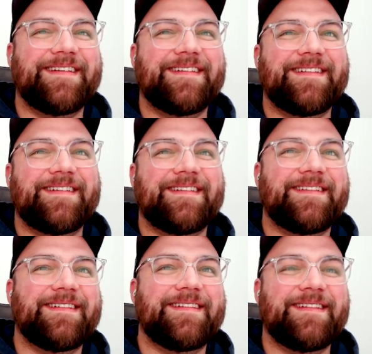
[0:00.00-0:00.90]

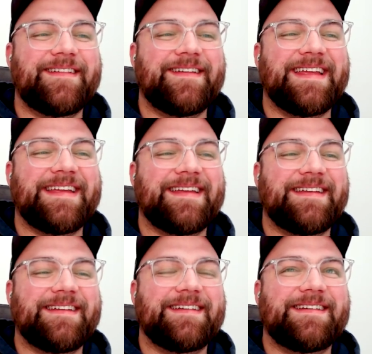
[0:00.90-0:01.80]

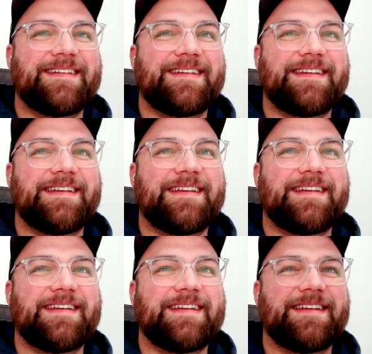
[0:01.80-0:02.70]

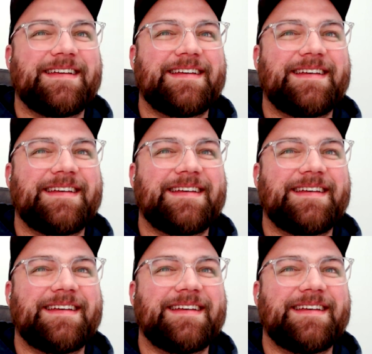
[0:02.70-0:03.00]
The person shown says nothing.